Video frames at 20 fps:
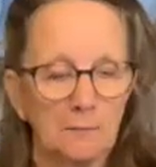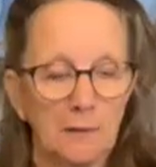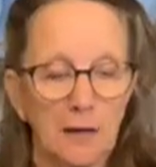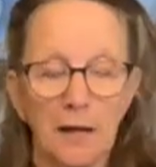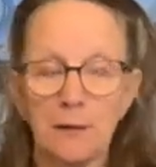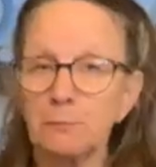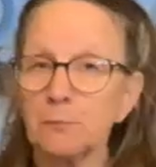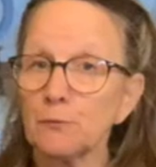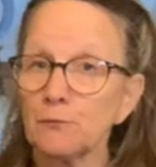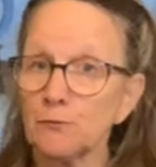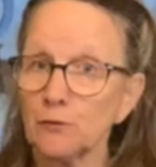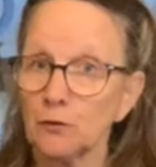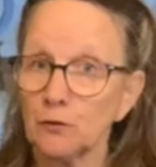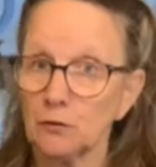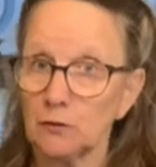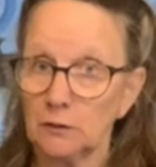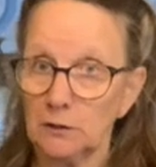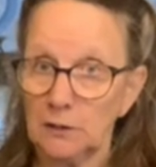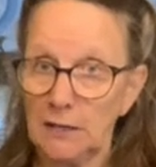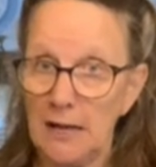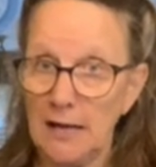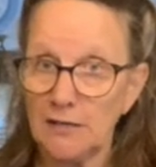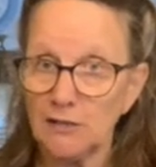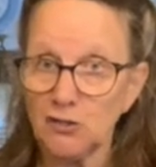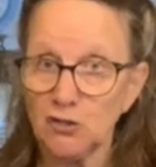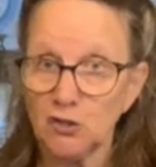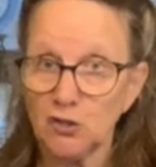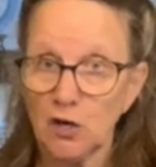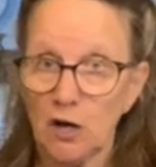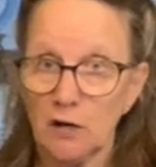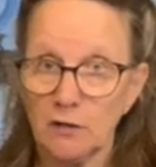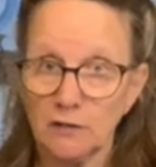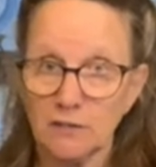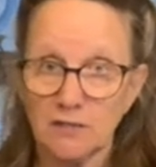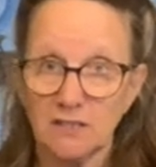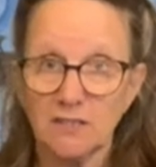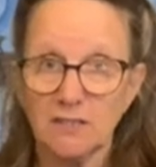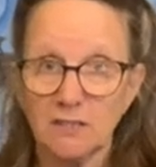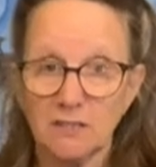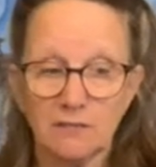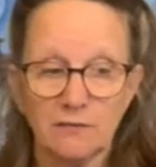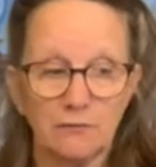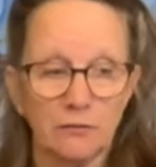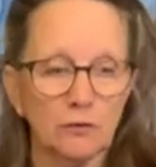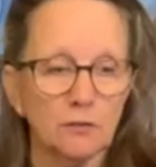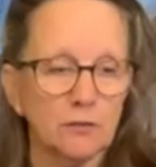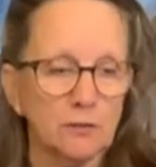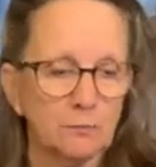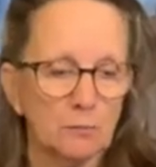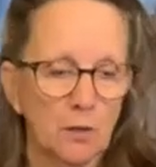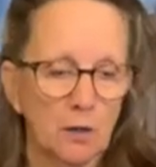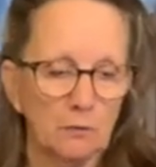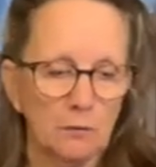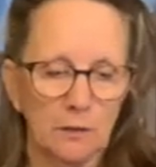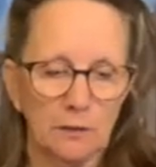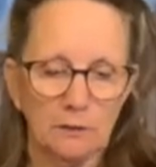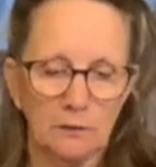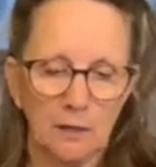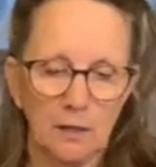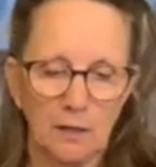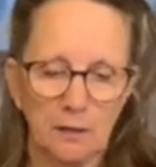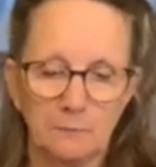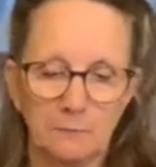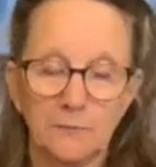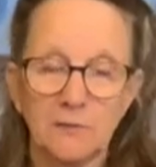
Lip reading: I prefer glass jars. This is a very small one.